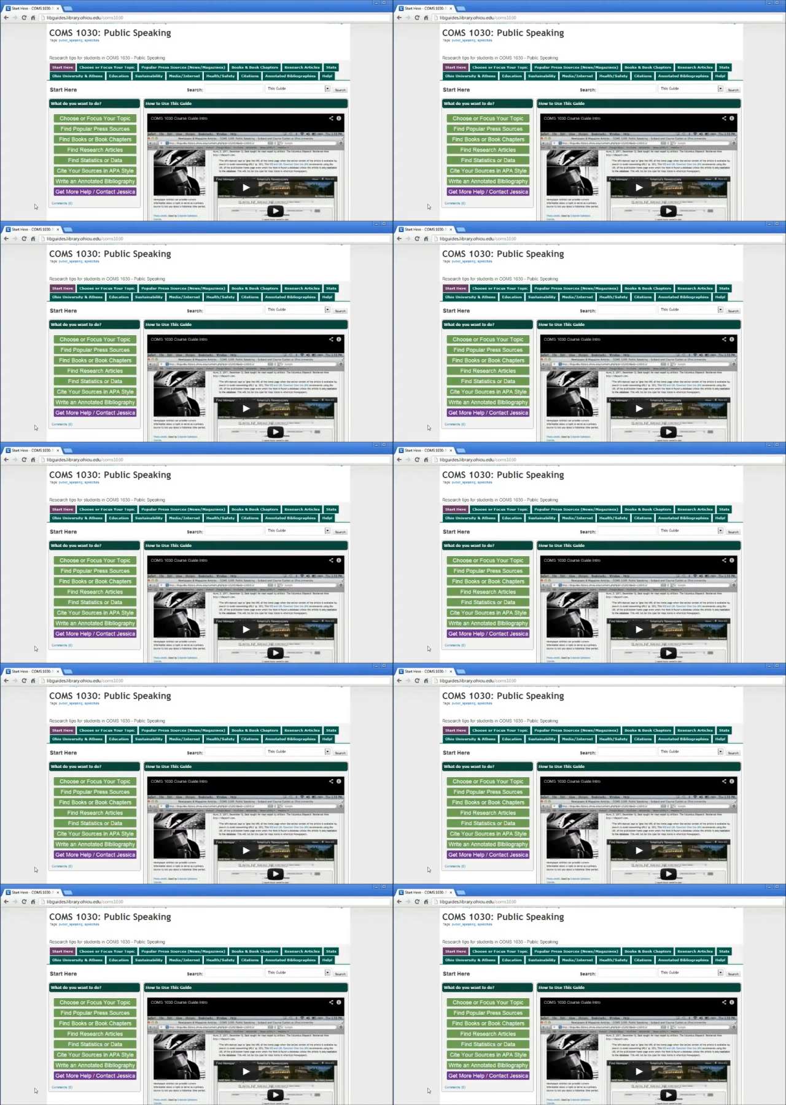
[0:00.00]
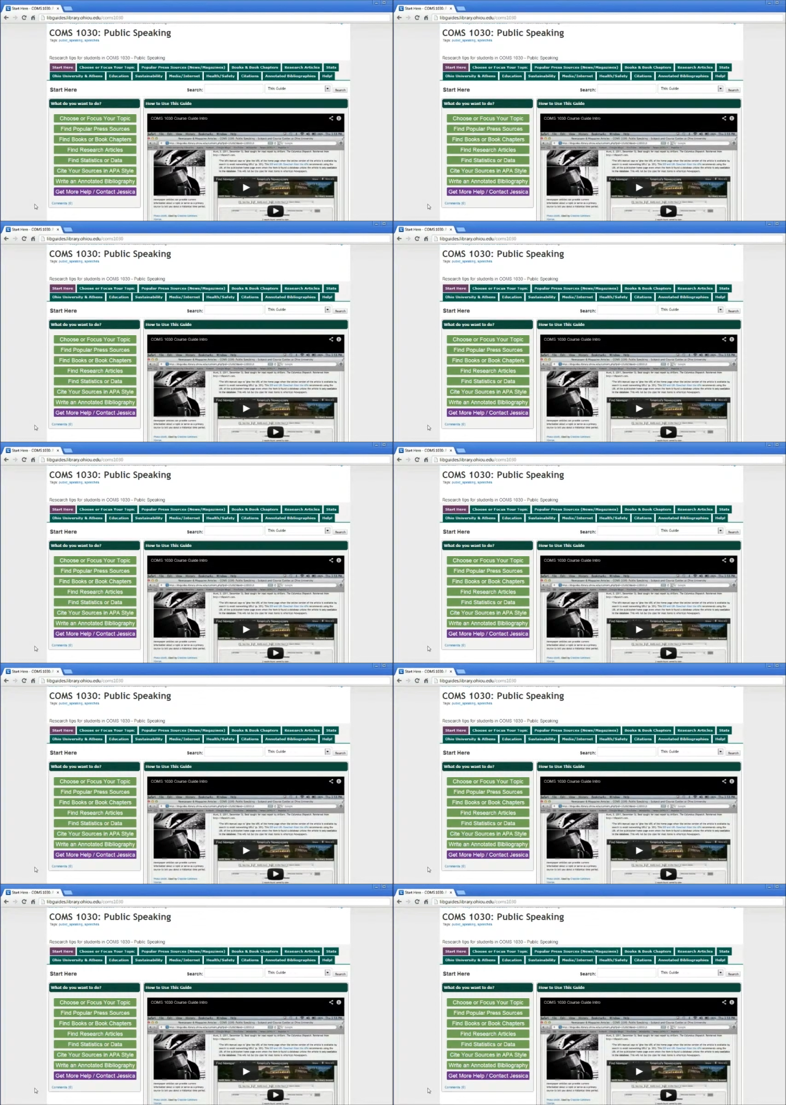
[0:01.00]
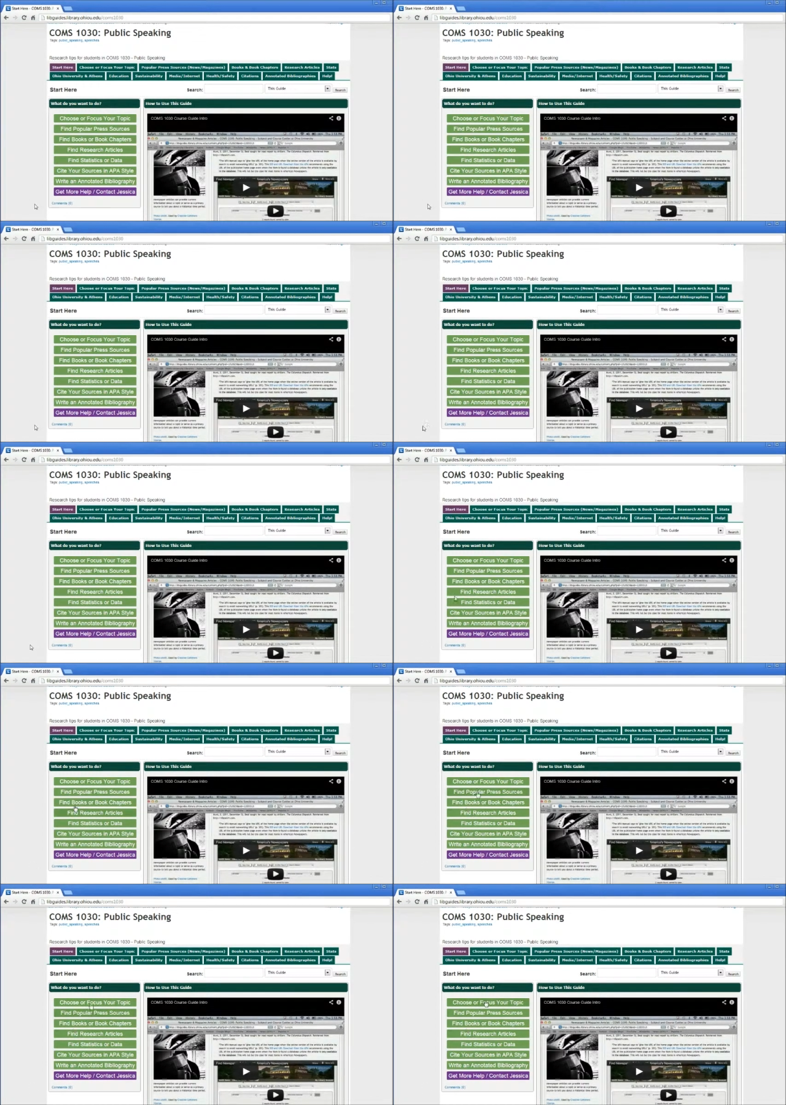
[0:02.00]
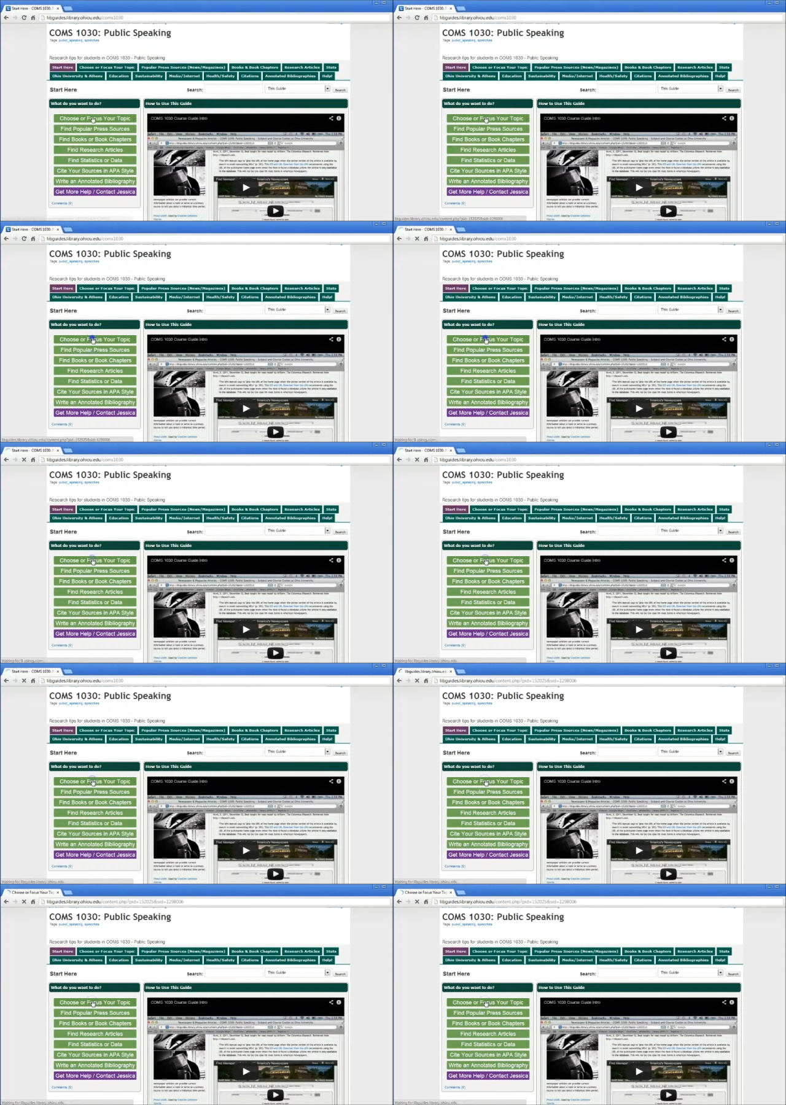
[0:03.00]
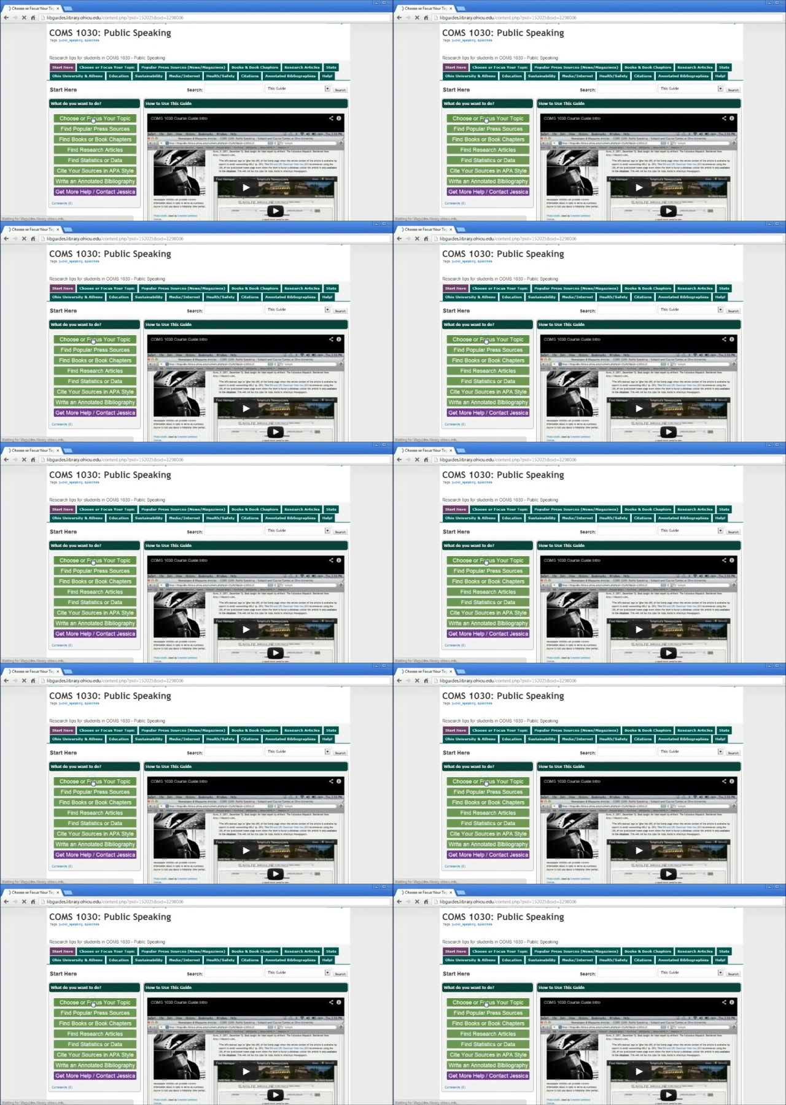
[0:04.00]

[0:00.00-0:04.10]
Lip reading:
No face is visible, so there are no lips to read.